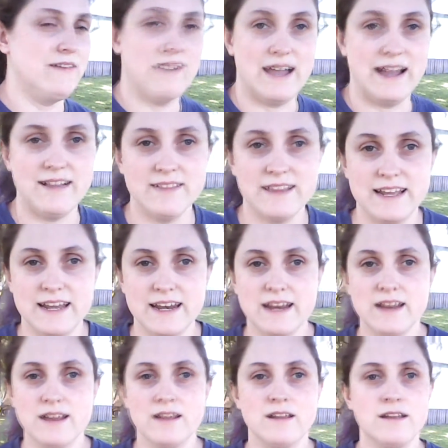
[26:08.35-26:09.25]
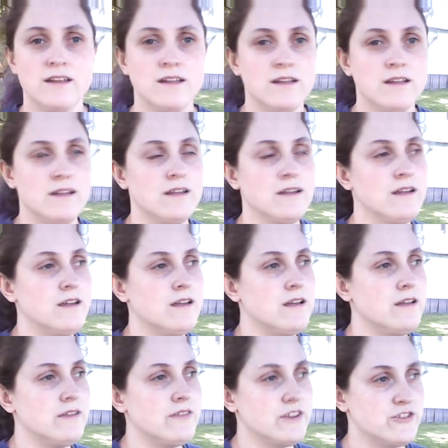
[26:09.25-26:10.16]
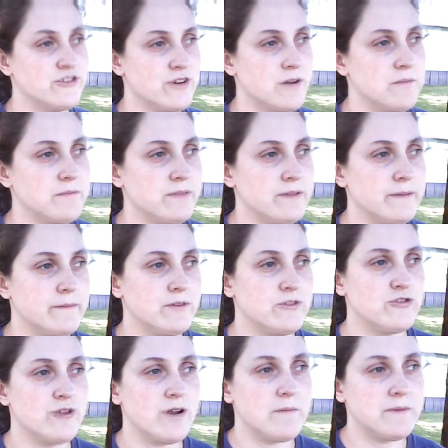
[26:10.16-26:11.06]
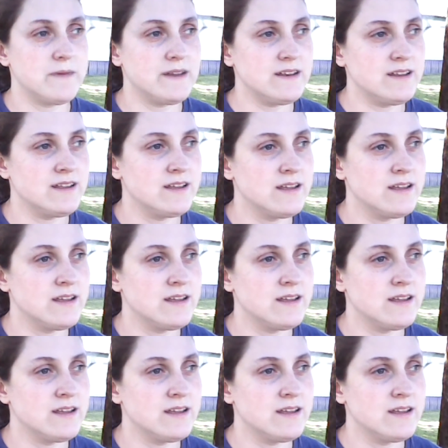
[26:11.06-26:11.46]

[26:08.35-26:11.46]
violin, the trumpet.